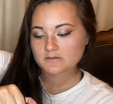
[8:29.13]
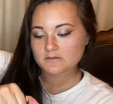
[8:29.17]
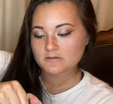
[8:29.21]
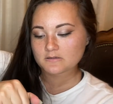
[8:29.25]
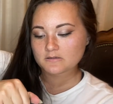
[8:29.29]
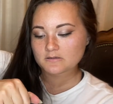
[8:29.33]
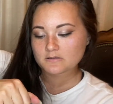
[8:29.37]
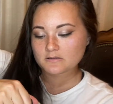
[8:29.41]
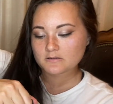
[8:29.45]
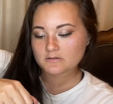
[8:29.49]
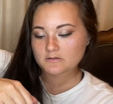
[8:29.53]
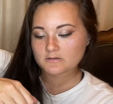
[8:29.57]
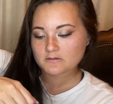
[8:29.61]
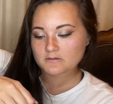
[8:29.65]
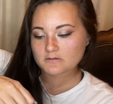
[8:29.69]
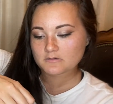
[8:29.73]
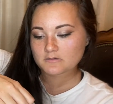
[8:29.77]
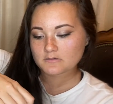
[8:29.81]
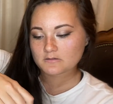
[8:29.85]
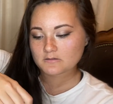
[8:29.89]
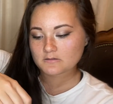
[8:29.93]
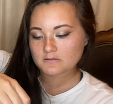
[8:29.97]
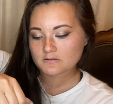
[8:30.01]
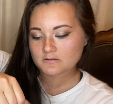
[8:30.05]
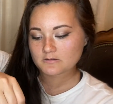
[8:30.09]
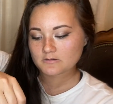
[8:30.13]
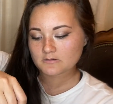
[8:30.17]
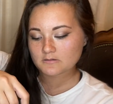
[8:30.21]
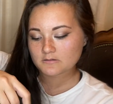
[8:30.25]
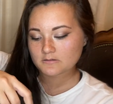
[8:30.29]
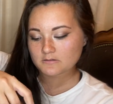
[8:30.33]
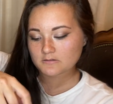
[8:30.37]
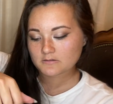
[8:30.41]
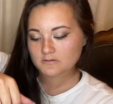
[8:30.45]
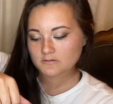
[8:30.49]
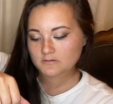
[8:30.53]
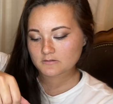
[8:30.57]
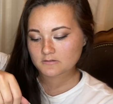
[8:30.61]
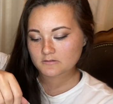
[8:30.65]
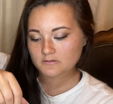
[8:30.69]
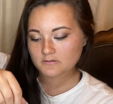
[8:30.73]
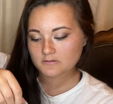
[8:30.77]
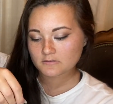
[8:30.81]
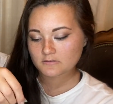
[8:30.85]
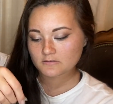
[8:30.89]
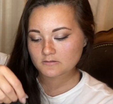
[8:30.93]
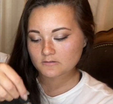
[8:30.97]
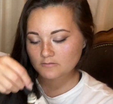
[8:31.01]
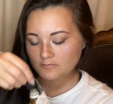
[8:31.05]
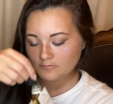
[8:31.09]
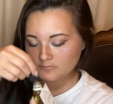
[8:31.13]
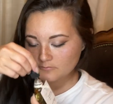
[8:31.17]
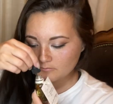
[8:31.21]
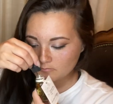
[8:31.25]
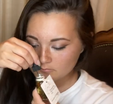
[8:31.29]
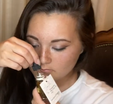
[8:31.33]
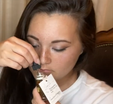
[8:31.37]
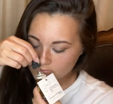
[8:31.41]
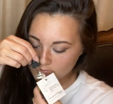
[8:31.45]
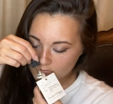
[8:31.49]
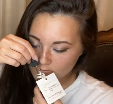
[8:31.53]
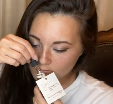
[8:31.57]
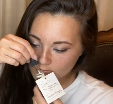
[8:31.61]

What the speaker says: (silence)